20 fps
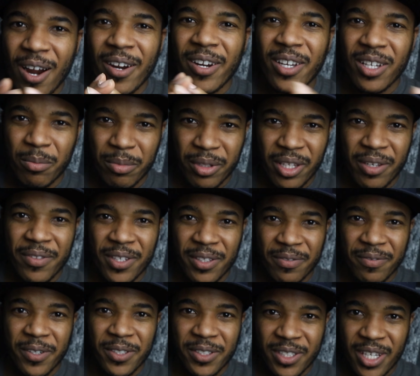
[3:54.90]
aren't going to believe this
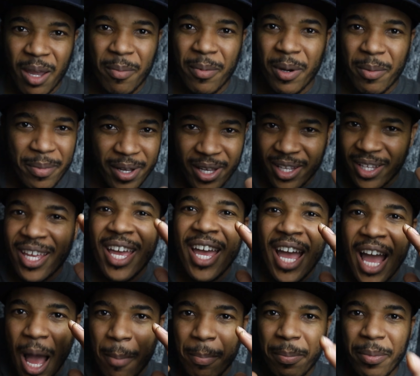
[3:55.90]
first timer, but
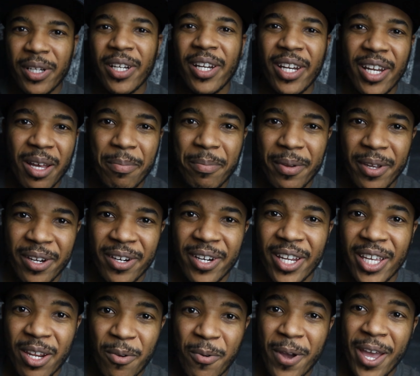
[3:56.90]
I'm putting it up here
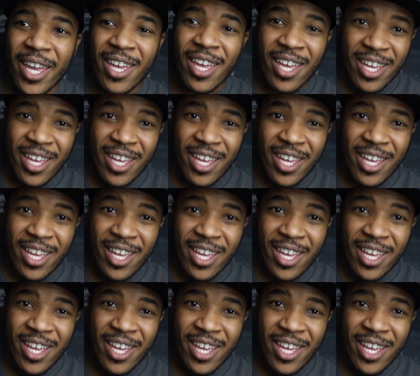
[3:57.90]
anyway.